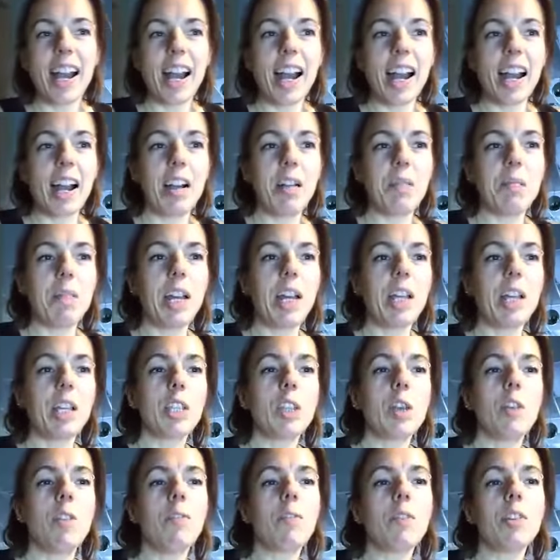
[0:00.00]
Um,
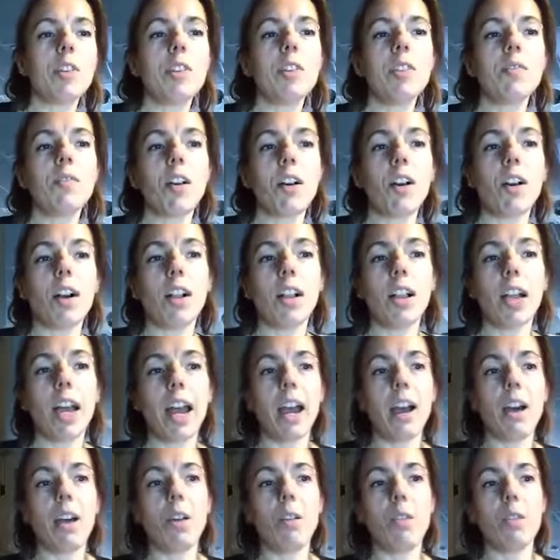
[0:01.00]
so first of all,
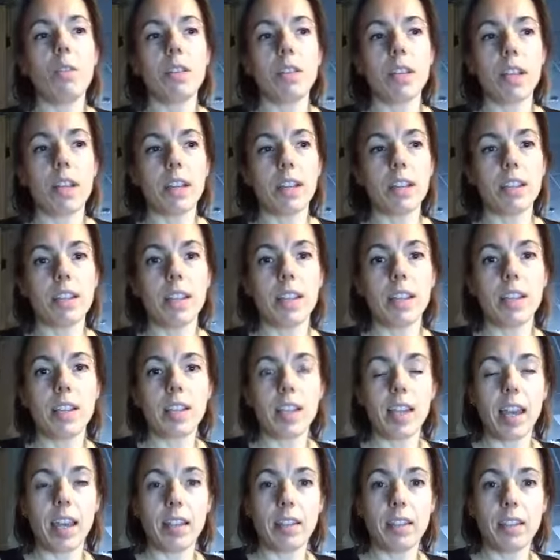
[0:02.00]
how does
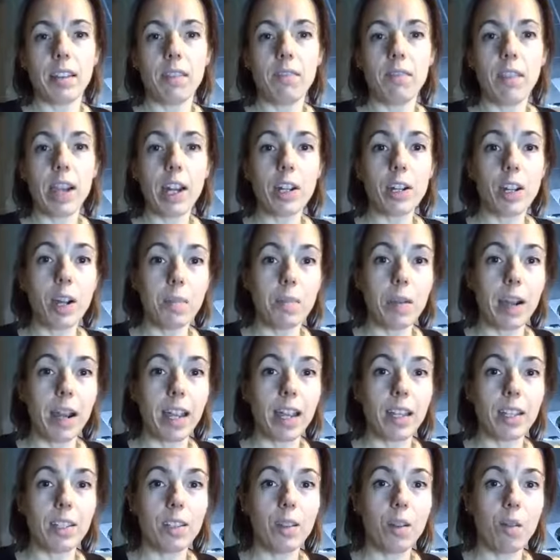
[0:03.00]
scent affect our
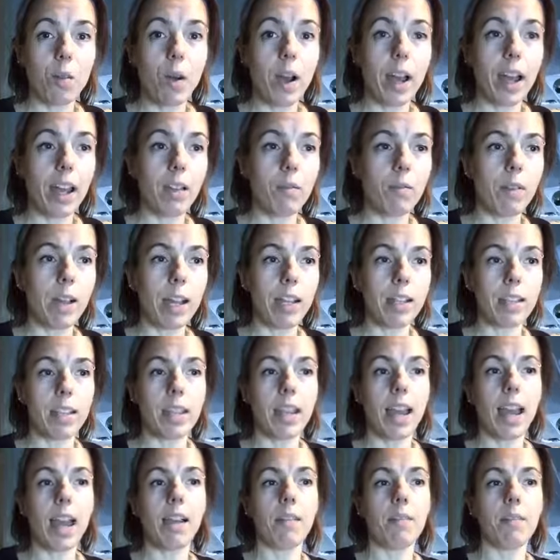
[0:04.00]
brain? So why why does it
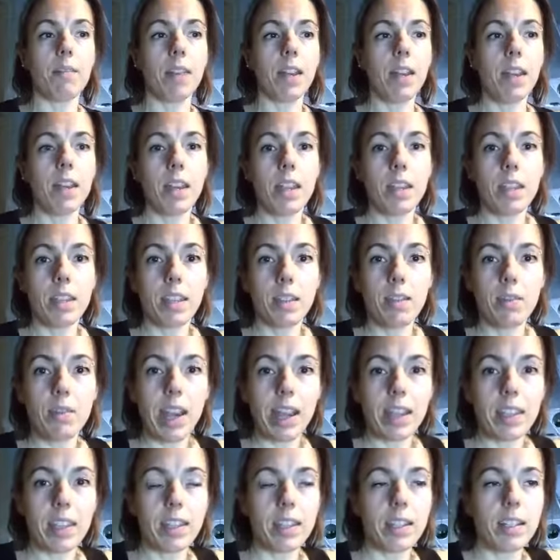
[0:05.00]
have the
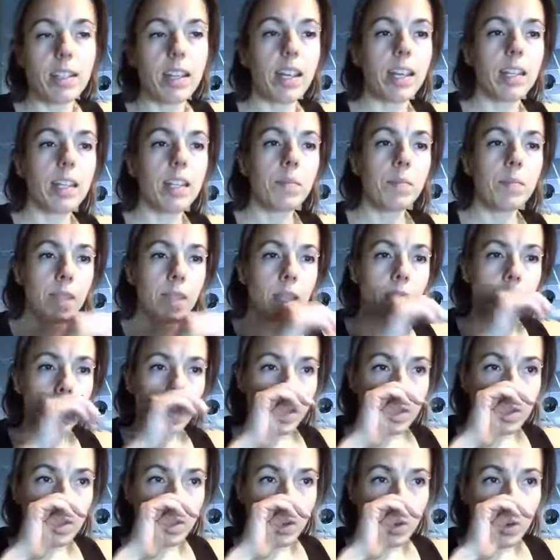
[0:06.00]
effect that it does?
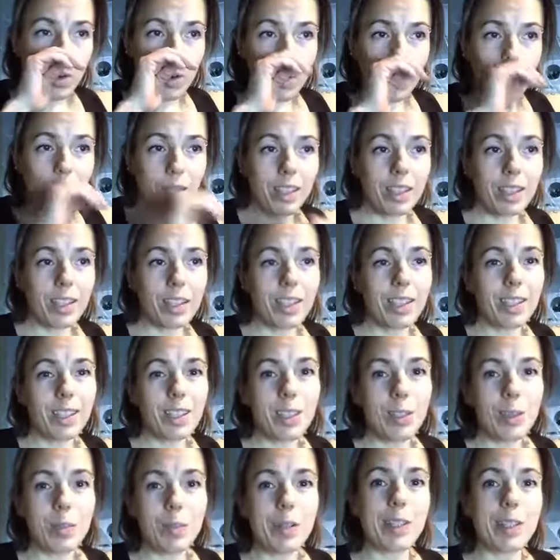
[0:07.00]
So
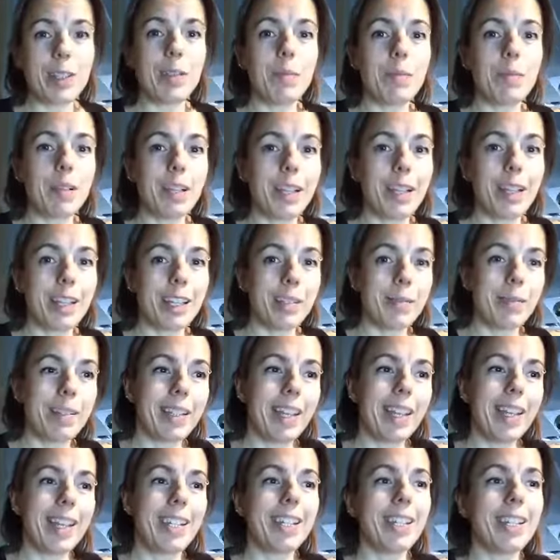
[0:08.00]
super simple
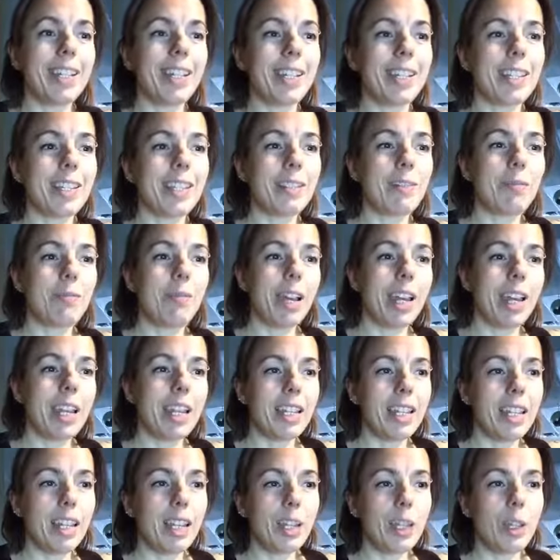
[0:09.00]
explanation is
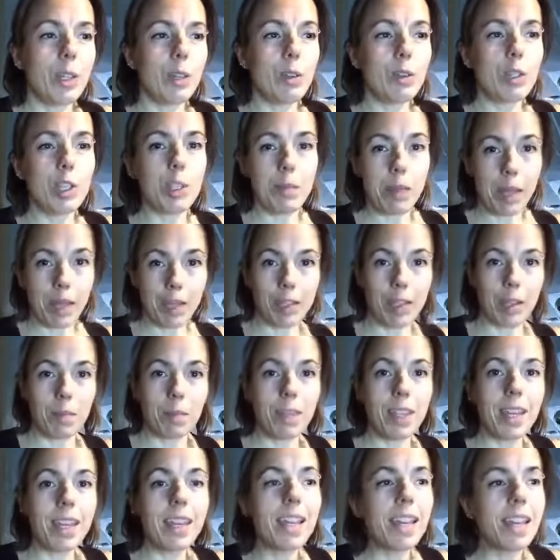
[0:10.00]
when you smell
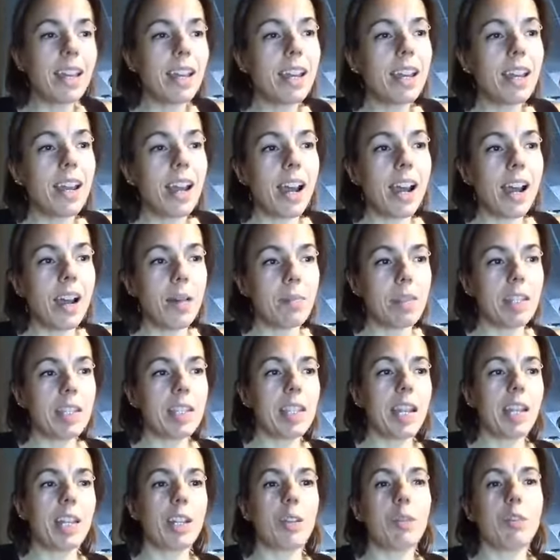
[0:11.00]
something, um, the
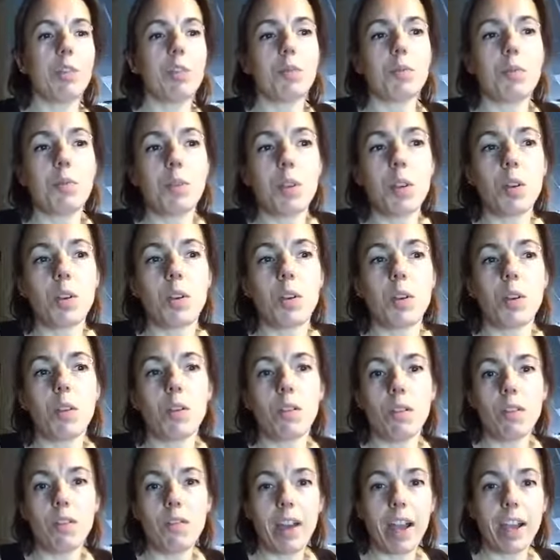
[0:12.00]
scent goes through your
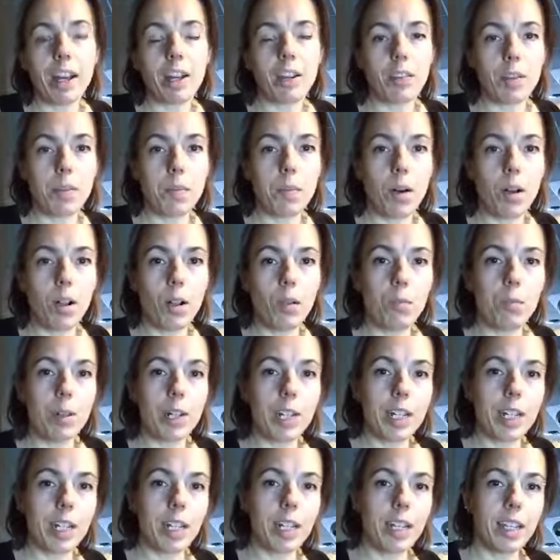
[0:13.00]
olfactory bulb,
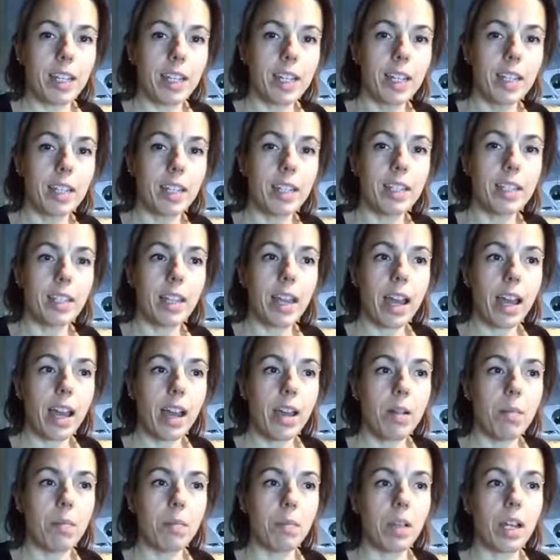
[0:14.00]
which is
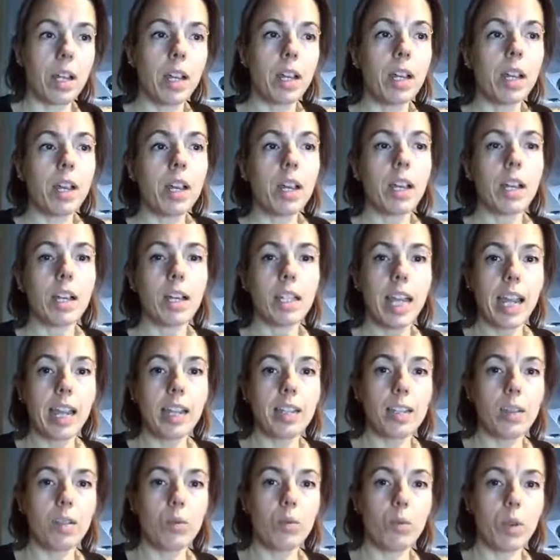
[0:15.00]
um,
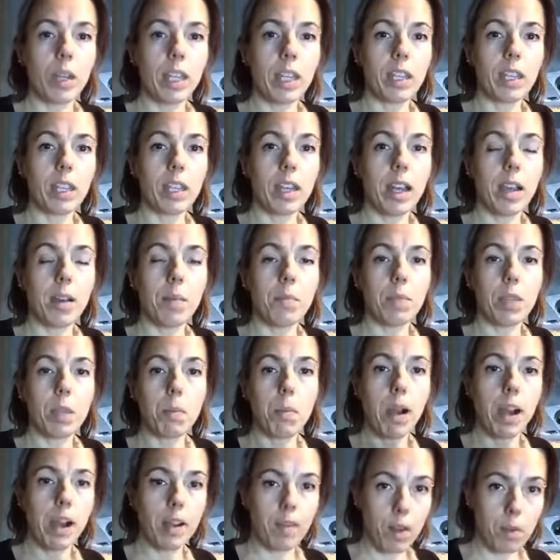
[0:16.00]
connected with um, the
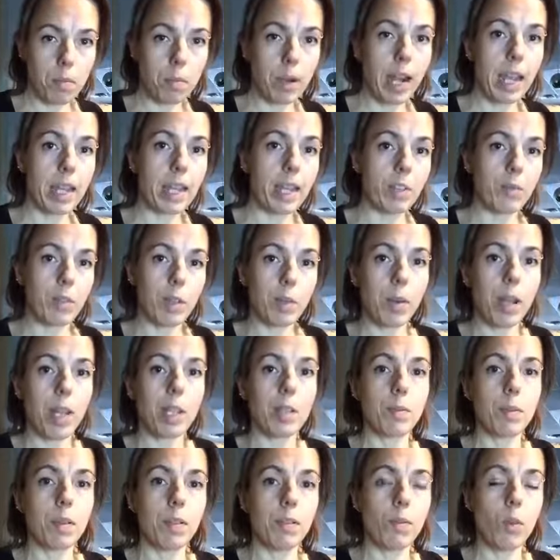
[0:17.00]
part of your brain that's
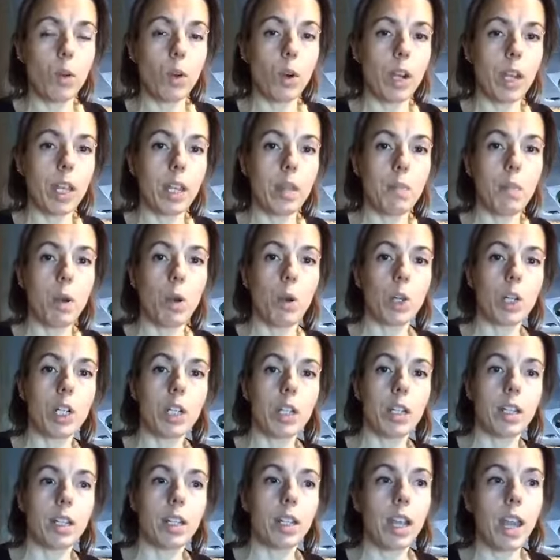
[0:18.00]
responsible for
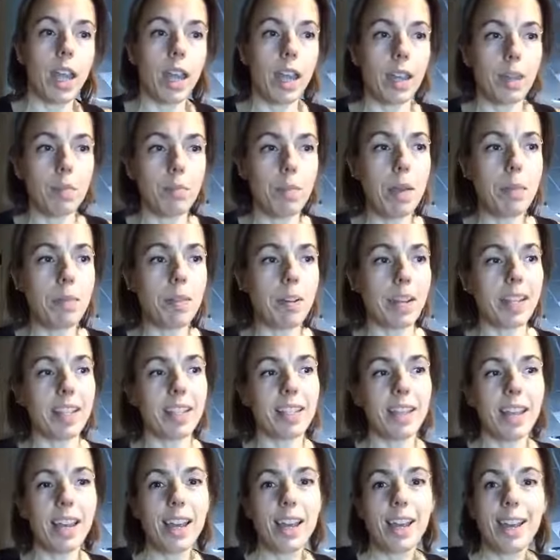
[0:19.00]
emotion and
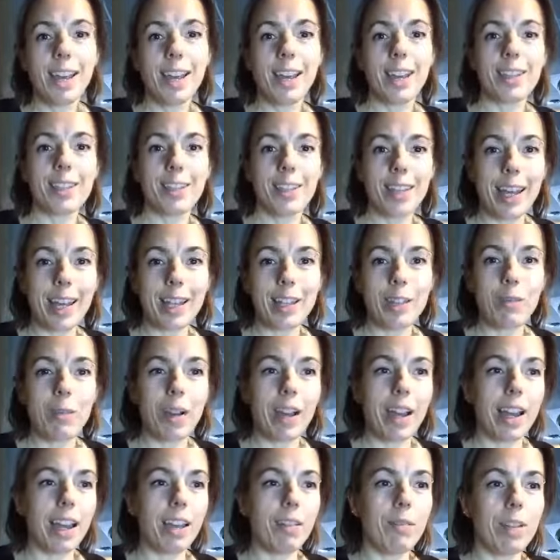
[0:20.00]
memories. So that's
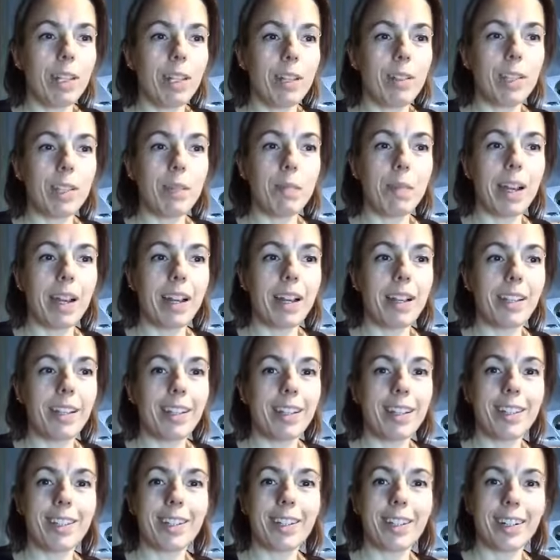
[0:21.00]
why when you smell
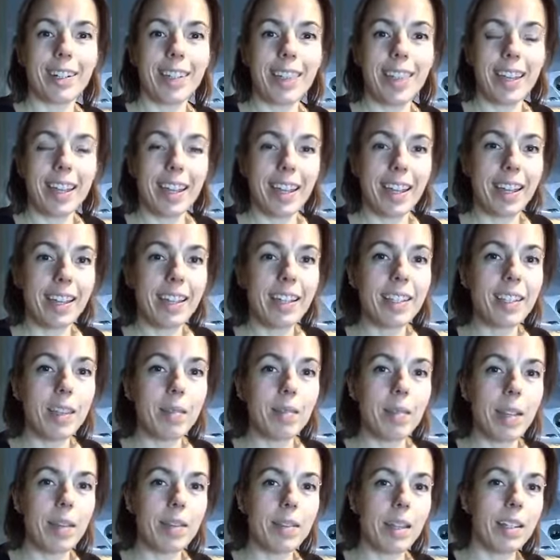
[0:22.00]
a certain thing,
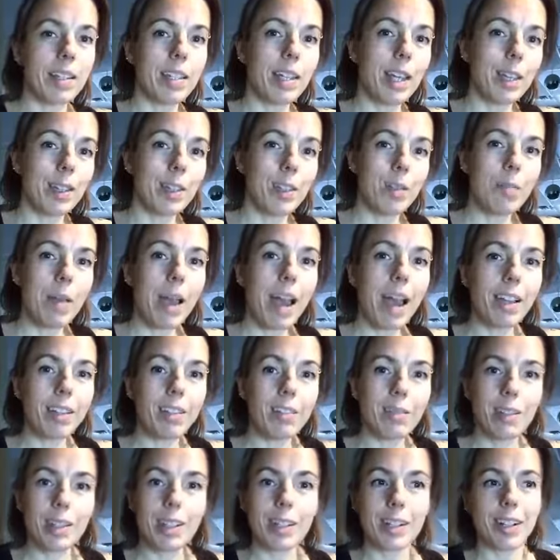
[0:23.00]
sometimes that takes you back
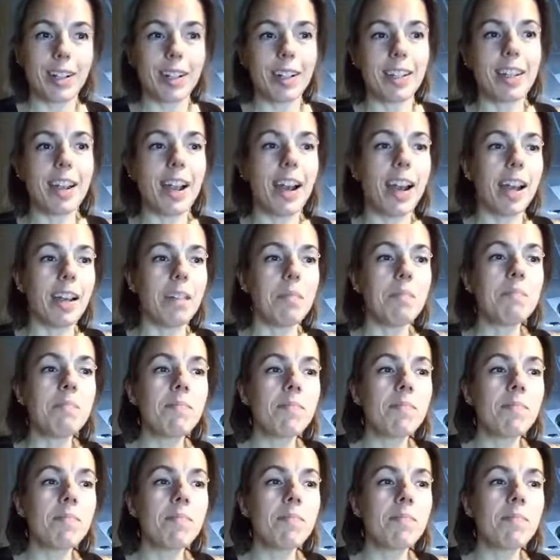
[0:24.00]
to a certain time